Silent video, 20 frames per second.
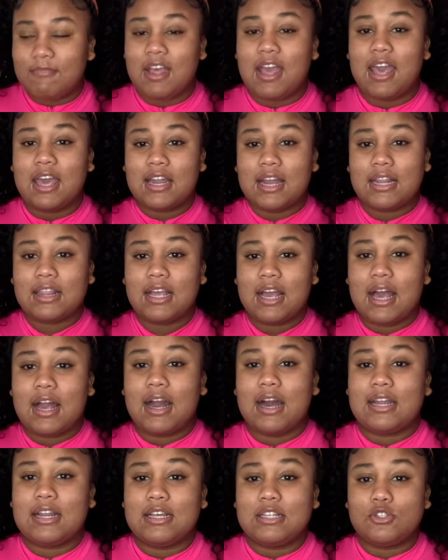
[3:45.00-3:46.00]
And I think I
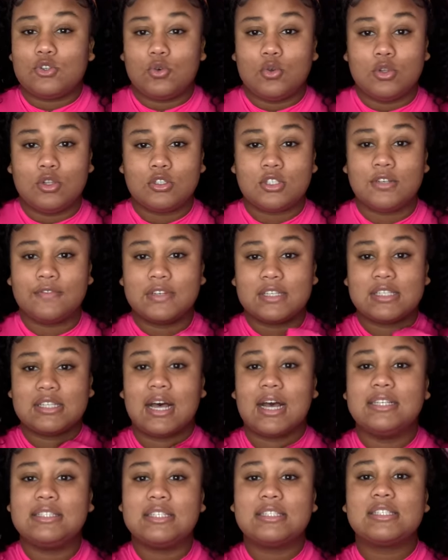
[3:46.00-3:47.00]
got it in too loose of a
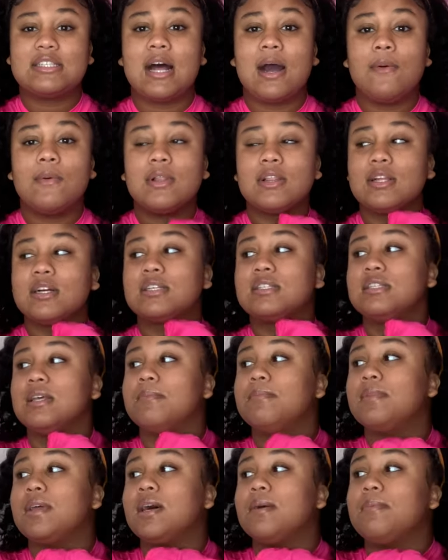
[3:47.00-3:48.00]
size. This is how it looks
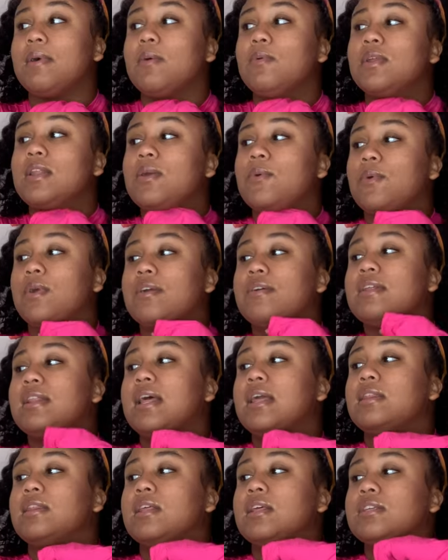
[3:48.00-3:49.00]
zipped up. I wouldn't wear it
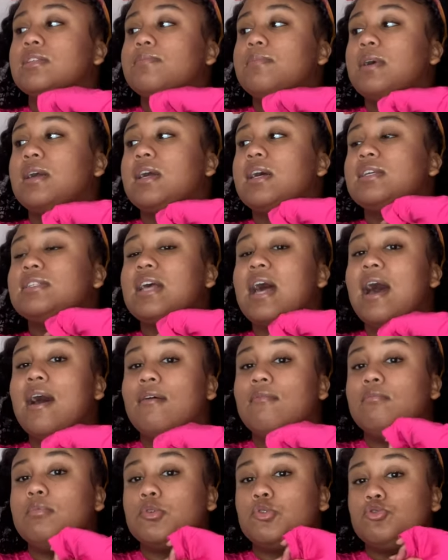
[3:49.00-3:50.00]
like this because I
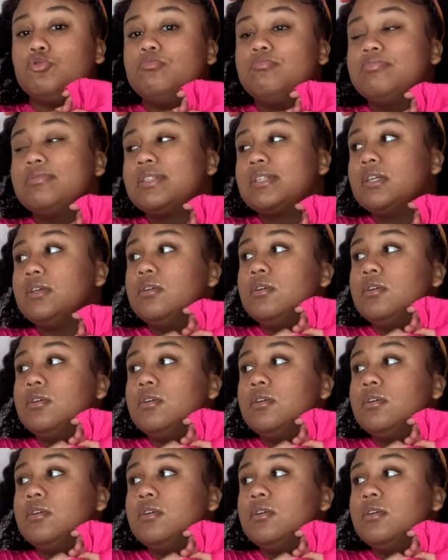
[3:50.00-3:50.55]
have boobs.